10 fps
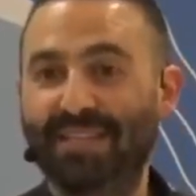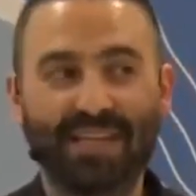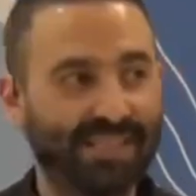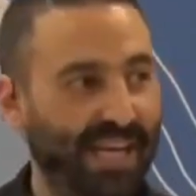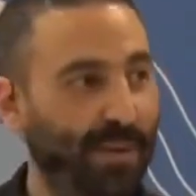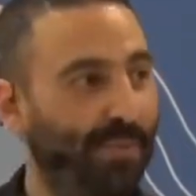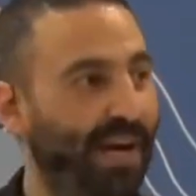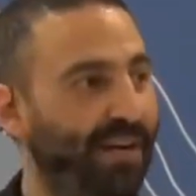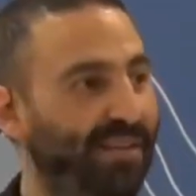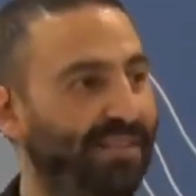and say a
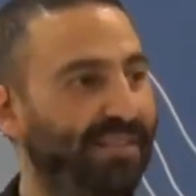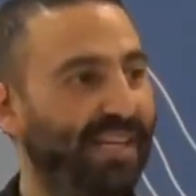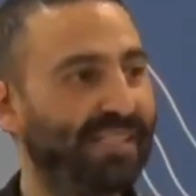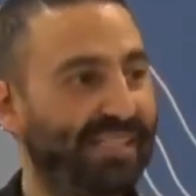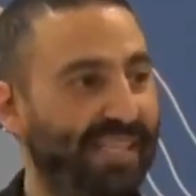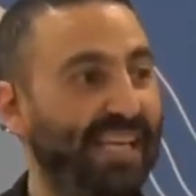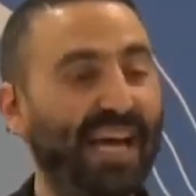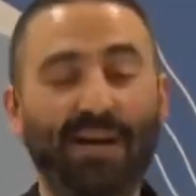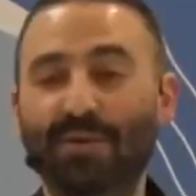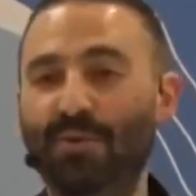prayer and seek
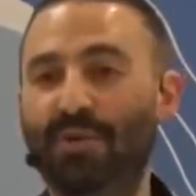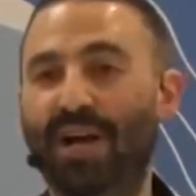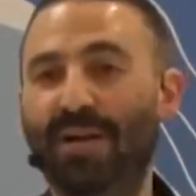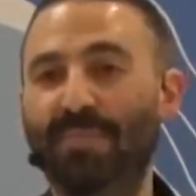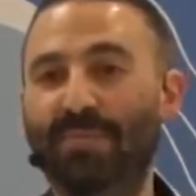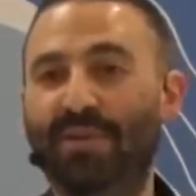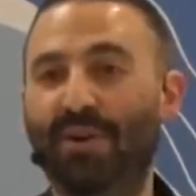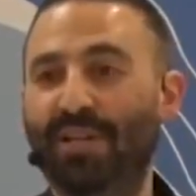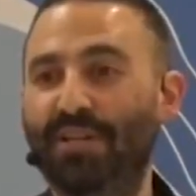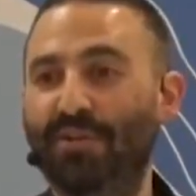out who God may be
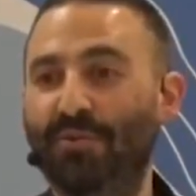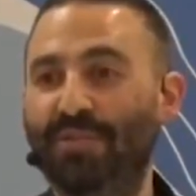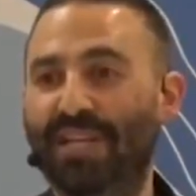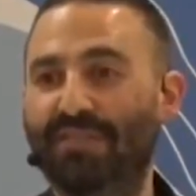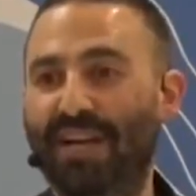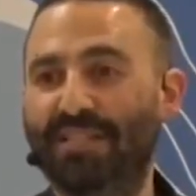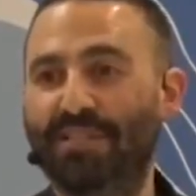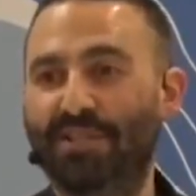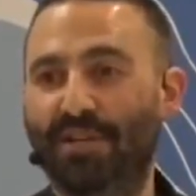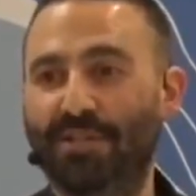calling you to invite to
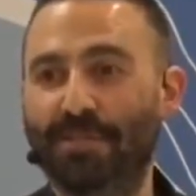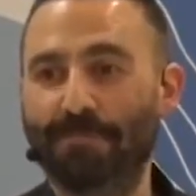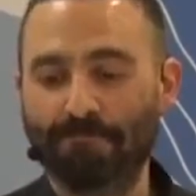church.